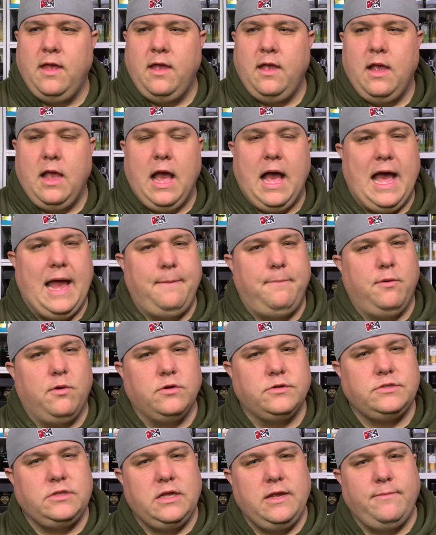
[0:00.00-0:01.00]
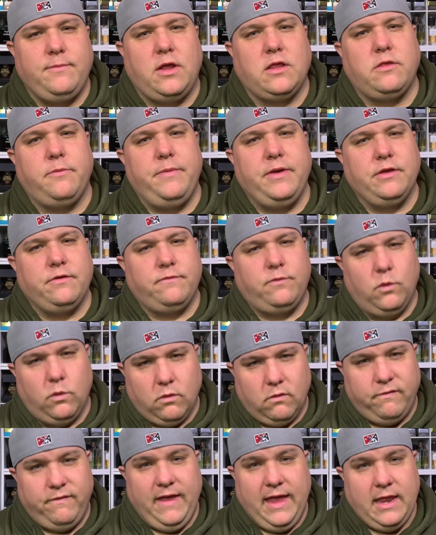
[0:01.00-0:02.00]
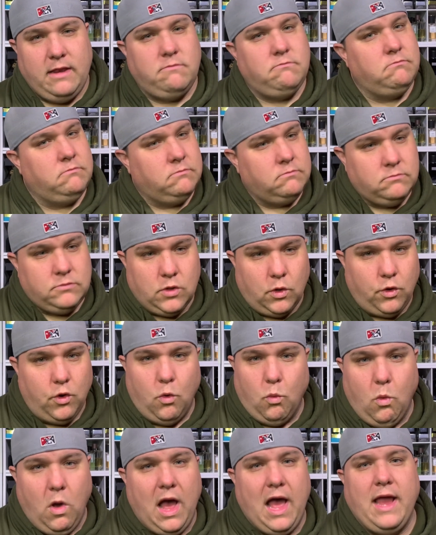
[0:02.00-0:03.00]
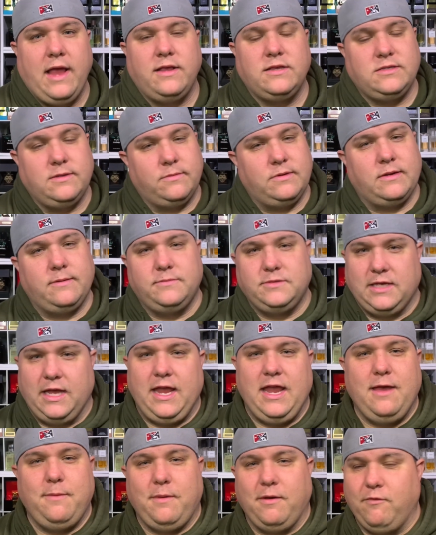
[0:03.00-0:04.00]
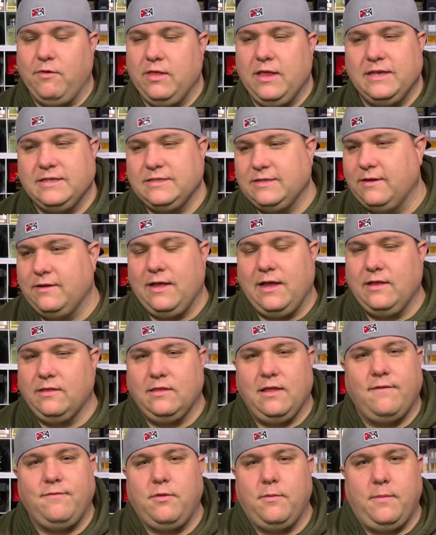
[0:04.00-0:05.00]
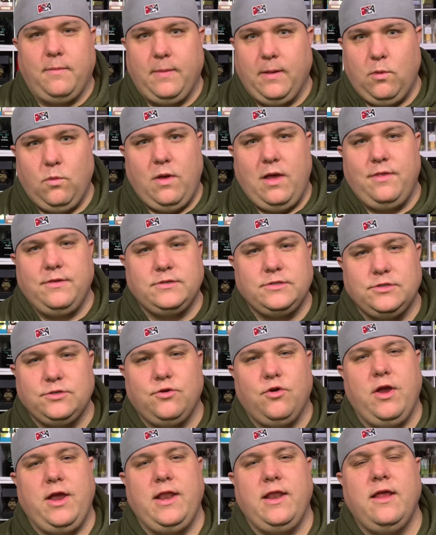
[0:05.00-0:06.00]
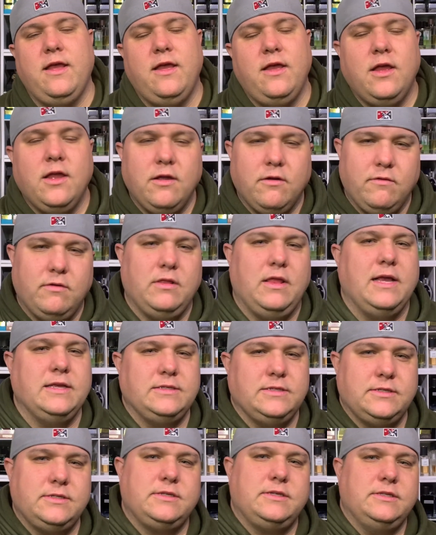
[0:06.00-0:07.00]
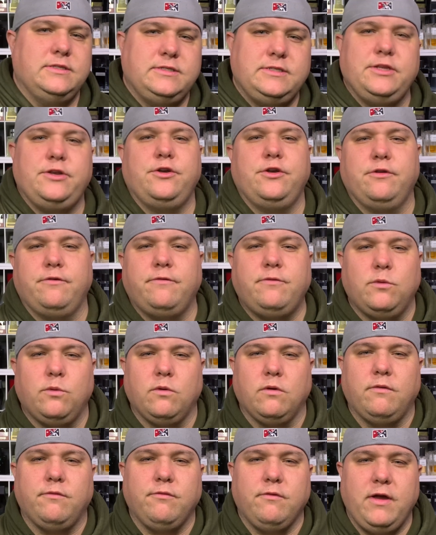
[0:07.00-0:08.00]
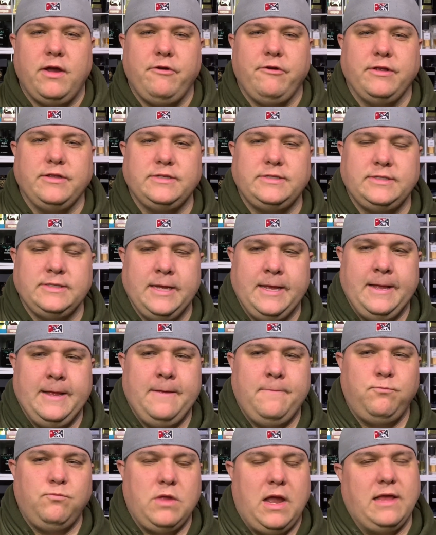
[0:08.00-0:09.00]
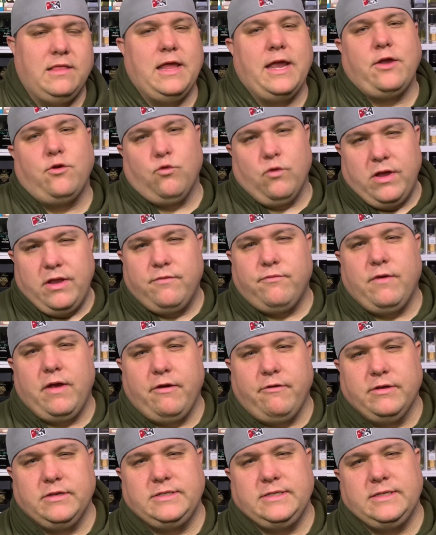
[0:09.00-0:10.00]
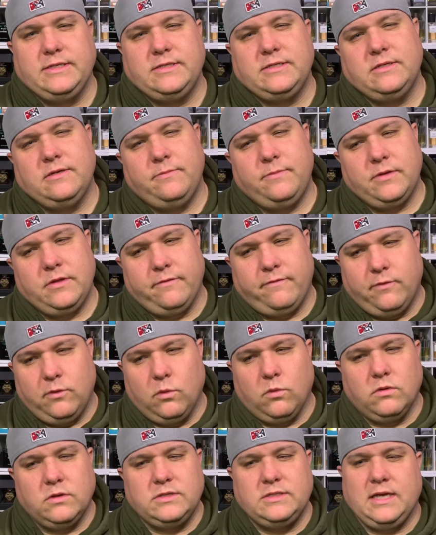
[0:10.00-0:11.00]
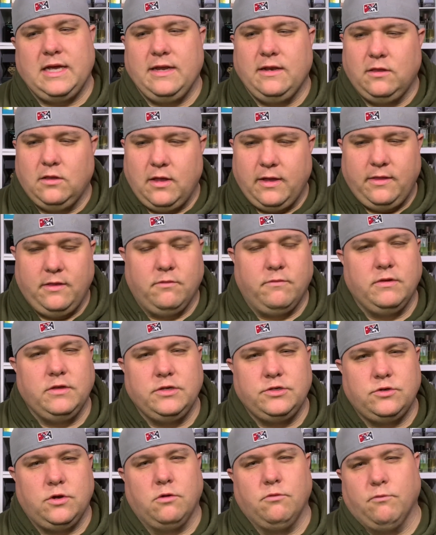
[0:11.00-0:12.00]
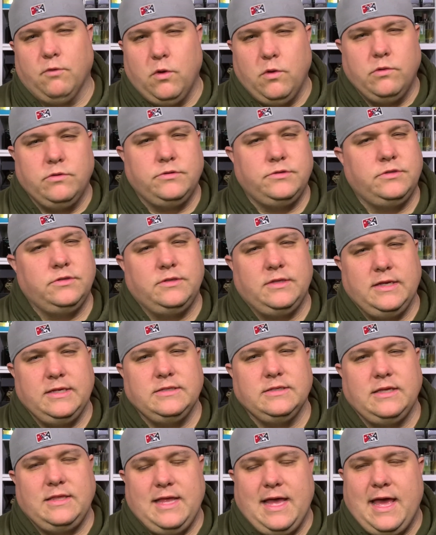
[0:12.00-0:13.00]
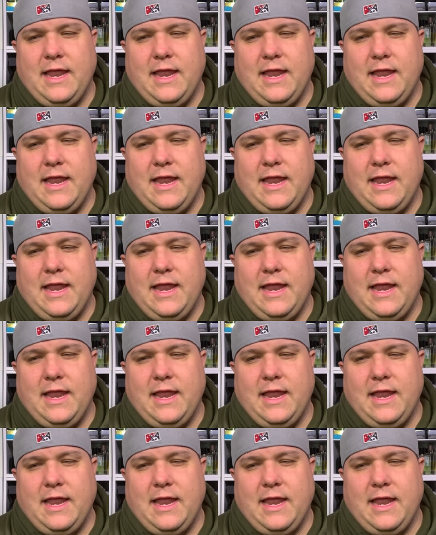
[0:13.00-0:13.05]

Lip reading: I personally am not the biggest floral fan. Don't know why. Sometimes I am. I realize I love them. I'm like, wow, this is great. Realize it's considered a floral fragrance. I like green fragrances, but the floral side of like the really strong rose and things like that